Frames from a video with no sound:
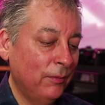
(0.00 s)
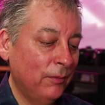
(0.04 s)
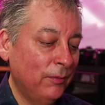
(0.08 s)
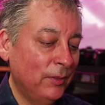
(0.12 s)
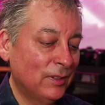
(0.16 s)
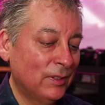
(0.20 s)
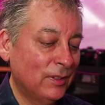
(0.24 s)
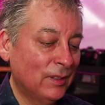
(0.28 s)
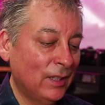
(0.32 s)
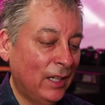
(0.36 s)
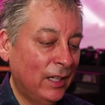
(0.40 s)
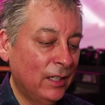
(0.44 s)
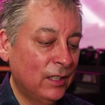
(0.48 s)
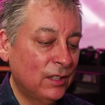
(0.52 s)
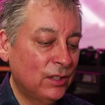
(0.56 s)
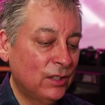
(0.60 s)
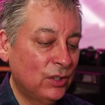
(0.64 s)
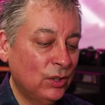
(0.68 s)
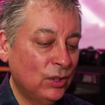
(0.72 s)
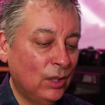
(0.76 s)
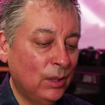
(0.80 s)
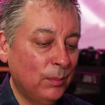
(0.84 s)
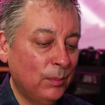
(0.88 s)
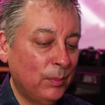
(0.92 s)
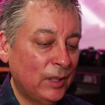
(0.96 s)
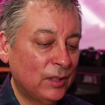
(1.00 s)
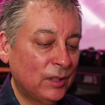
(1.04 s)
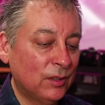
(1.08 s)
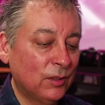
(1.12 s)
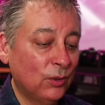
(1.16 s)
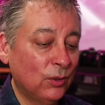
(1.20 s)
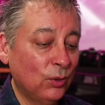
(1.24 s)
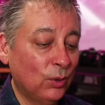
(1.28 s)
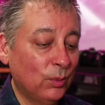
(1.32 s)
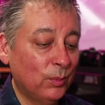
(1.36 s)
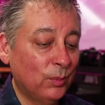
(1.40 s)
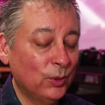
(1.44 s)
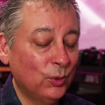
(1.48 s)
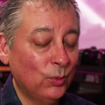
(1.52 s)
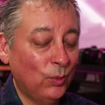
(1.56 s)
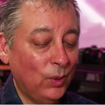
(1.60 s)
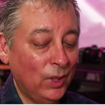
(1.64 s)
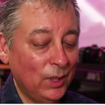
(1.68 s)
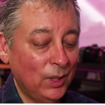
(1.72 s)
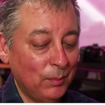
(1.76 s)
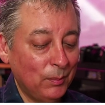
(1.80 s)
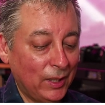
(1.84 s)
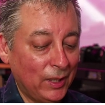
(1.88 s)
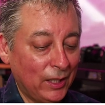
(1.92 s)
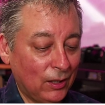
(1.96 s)
F is not as sharp as the normal
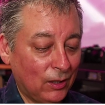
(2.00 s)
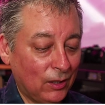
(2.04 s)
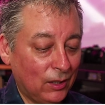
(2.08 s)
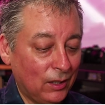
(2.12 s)
twenty meg